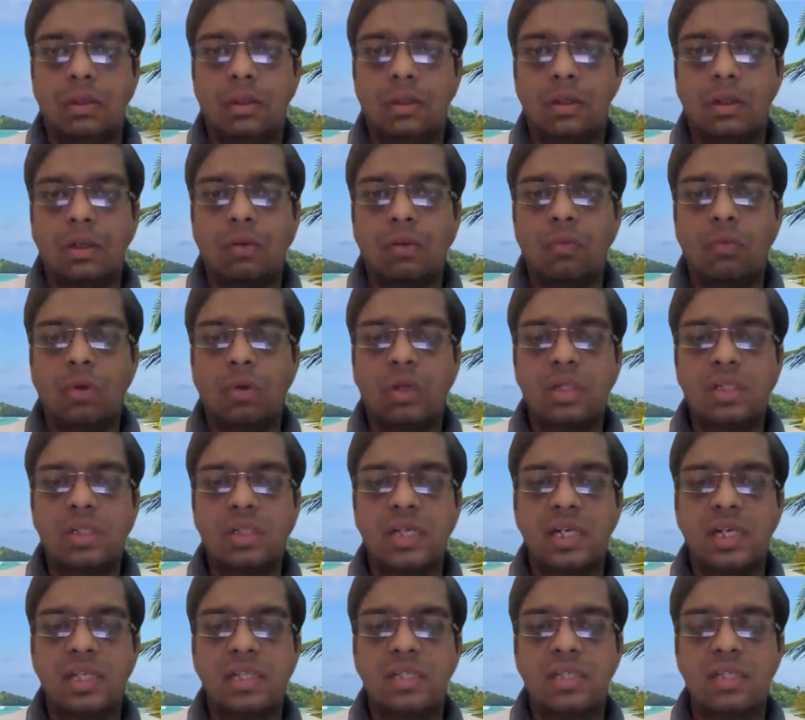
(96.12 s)
What is
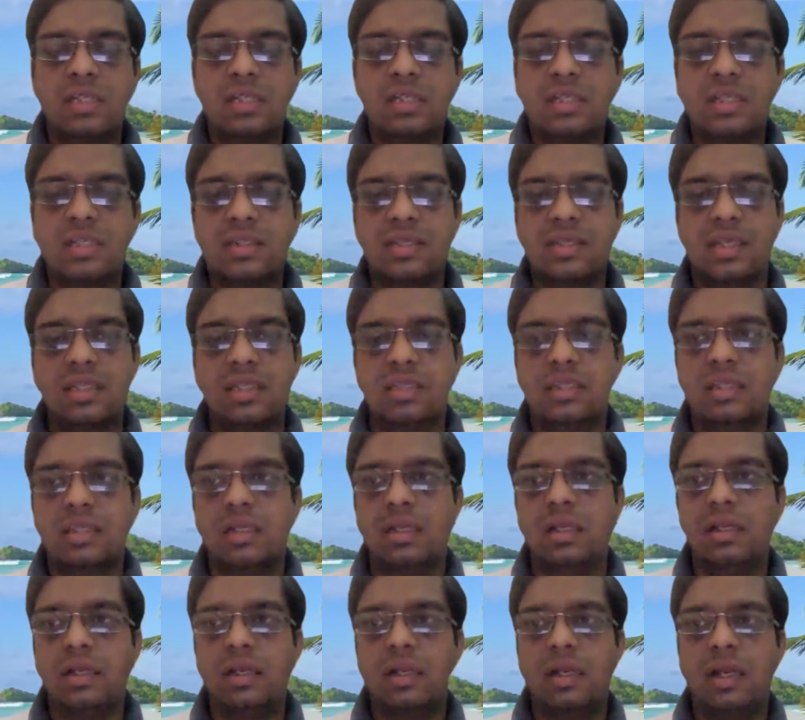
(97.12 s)
Addison's disease?
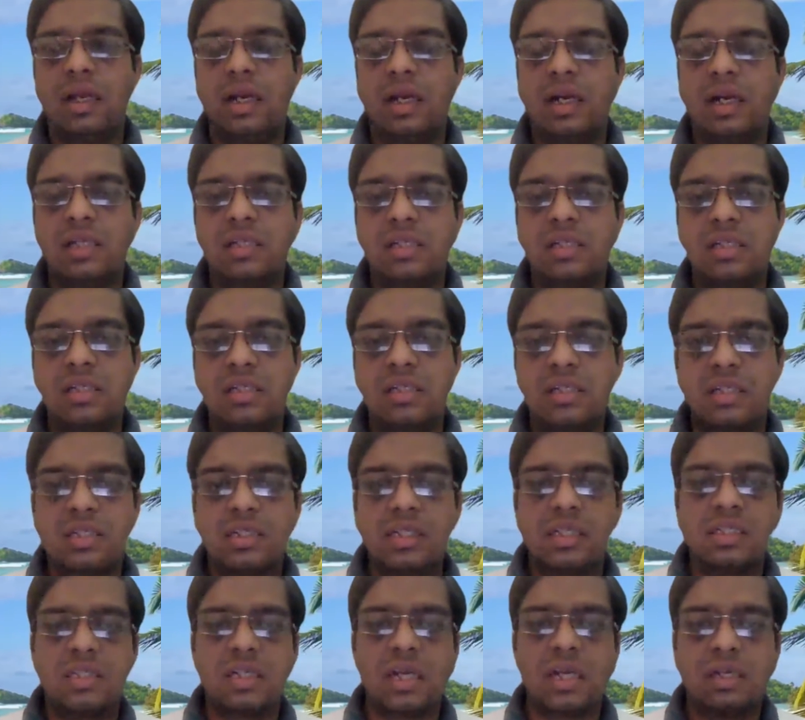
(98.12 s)
Addison's
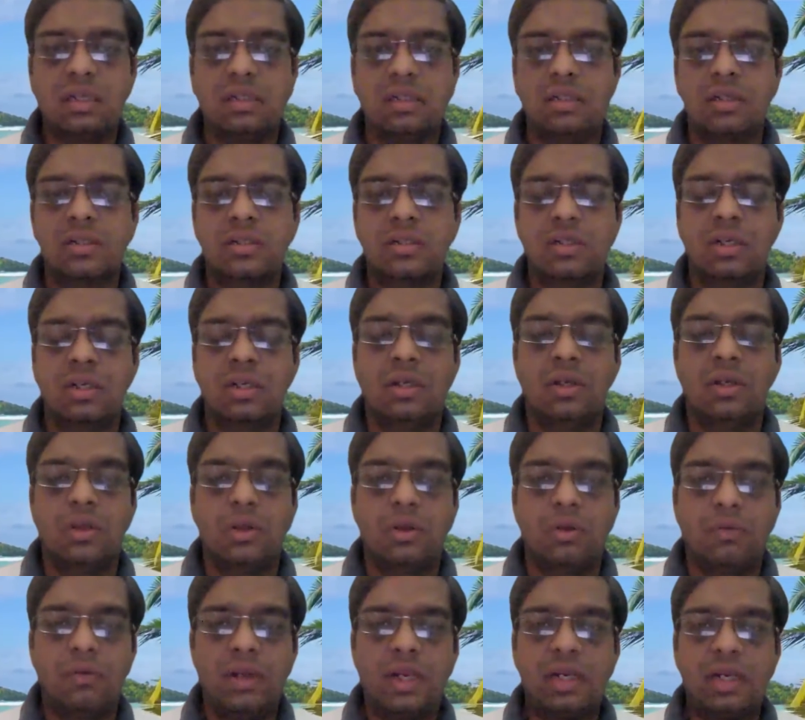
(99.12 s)
disease occurs
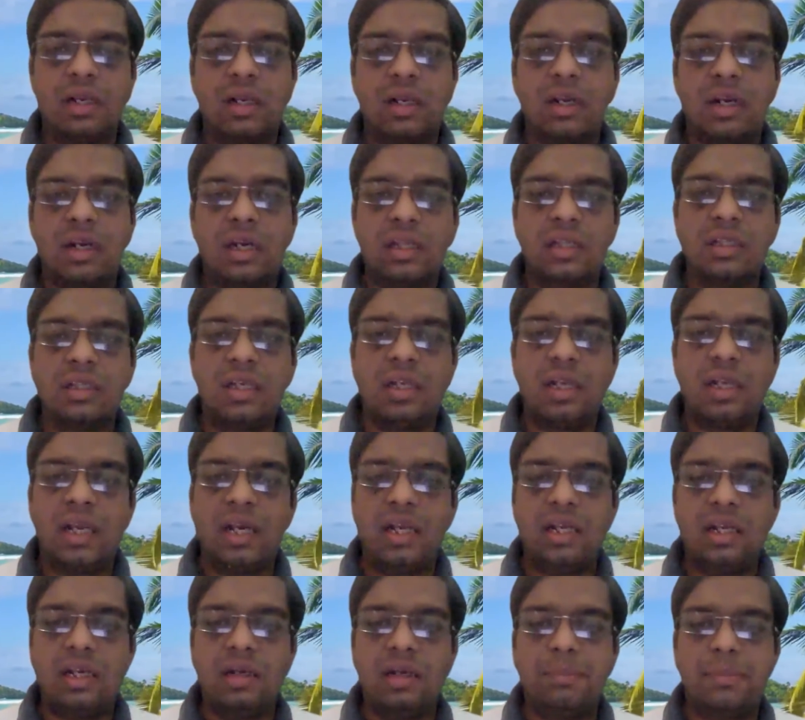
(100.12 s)
when greater than
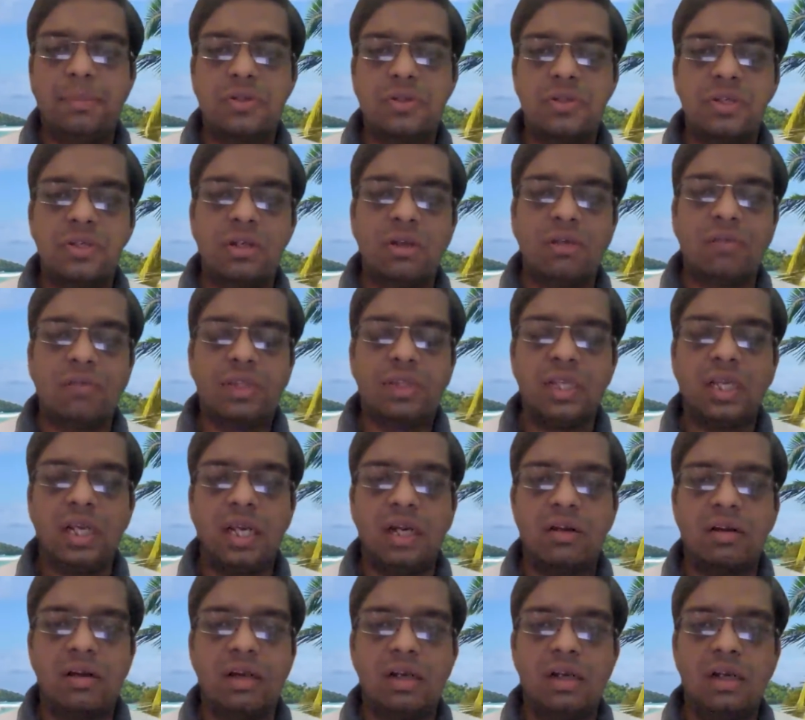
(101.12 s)
90% of the
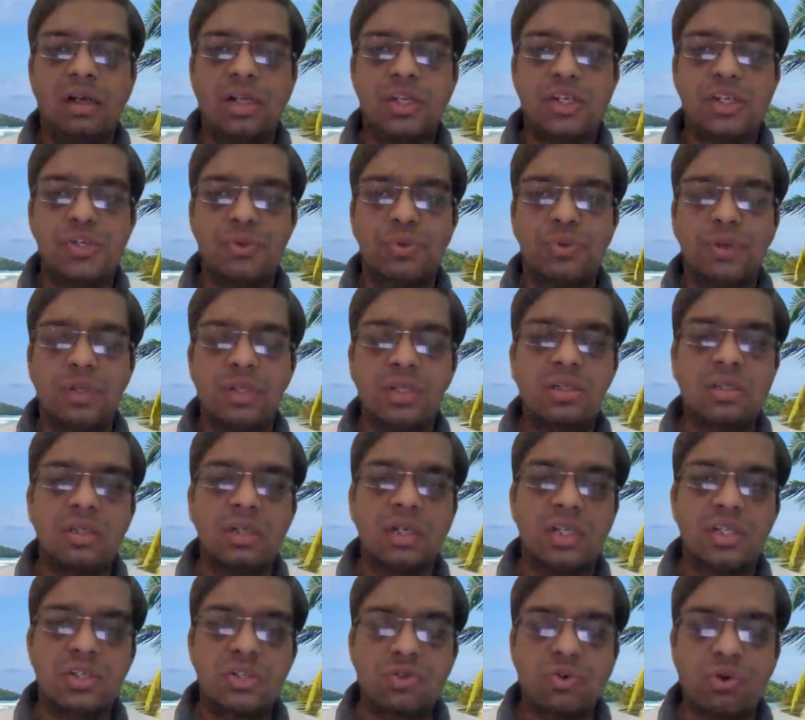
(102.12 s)
adrenal tissue is
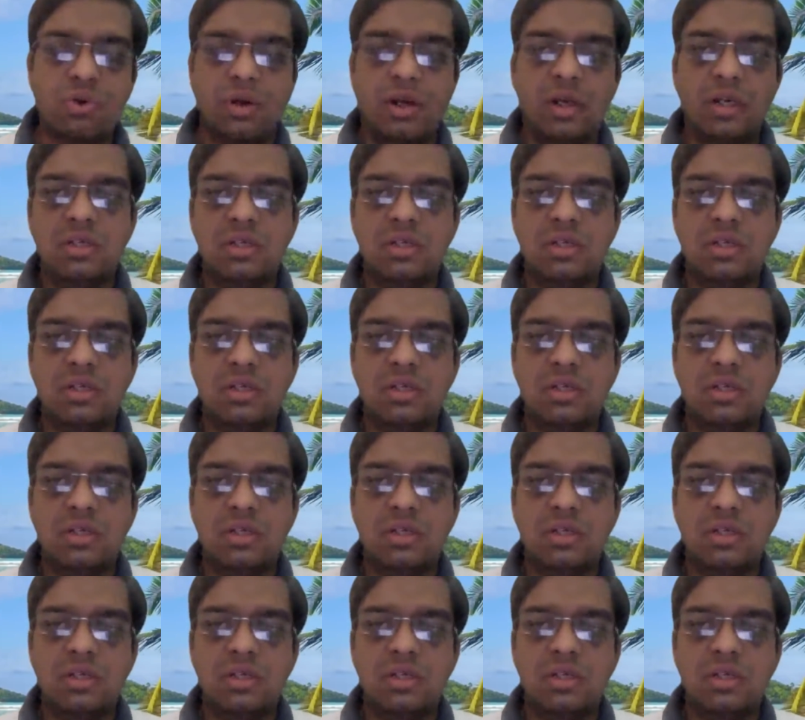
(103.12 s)
destroyed.